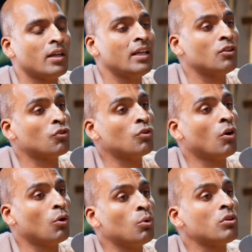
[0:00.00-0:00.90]
it's
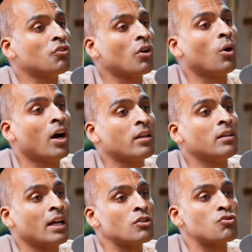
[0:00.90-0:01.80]
not also
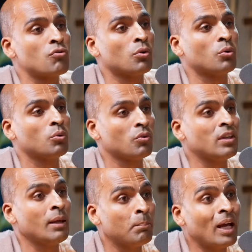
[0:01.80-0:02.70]
unnatural.
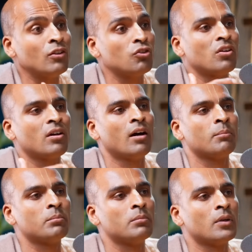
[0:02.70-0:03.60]
They're meant to
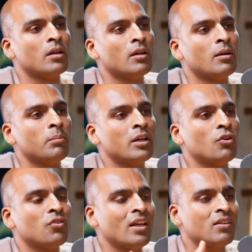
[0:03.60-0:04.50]
come
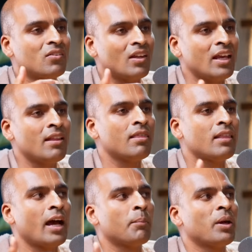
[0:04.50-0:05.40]
because it's in
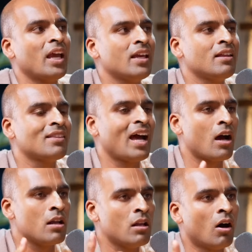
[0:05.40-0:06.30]
that pain, that
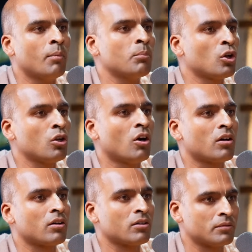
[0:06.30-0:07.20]
alarm
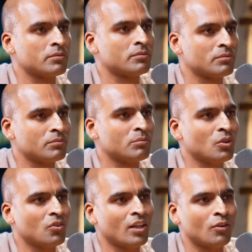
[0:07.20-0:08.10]
clock. You
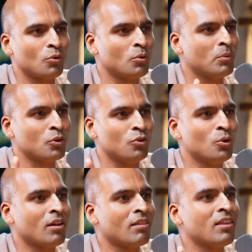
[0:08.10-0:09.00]
see, it's almost, you
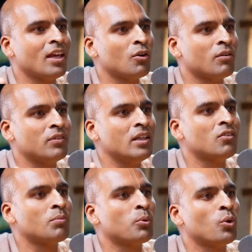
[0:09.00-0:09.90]
can think of
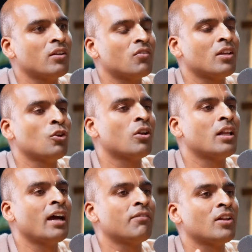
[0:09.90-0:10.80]
these points in your
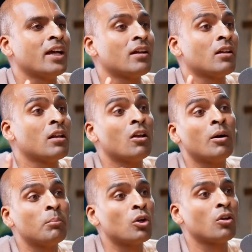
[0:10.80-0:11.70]
life like an
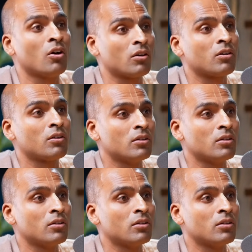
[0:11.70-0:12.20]
alarm clock.